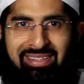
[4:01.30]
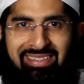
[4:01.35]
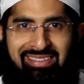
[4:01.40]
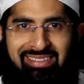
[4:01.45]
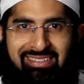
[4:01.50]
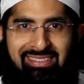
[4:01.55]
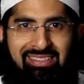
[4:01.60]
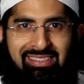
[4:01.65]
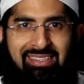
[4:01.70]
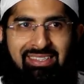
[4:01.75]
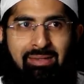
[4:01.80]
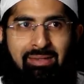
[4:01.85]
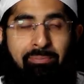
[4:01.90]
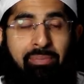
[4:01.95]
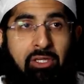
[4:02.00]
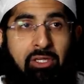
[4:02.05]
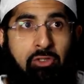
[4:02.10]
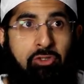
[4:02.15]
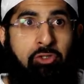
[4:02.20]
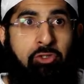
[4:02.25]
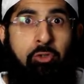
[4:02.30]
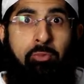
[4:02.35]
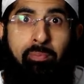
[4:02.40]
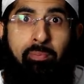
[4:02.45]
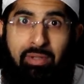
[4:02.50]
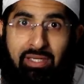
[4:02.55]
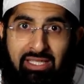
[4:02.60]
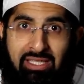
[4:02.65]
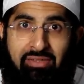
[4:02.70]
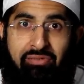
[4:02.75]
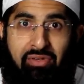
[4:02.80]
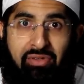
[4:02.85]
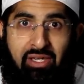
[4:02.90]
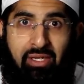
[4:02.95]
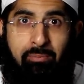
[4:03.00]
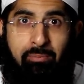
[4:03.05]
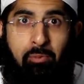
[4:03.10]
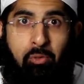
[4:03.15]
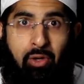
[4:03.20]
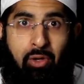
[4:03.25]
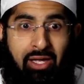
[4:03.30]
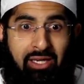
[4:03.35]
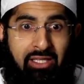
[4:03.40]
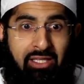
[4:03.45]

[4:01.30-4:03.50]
in it because you'll believe in it more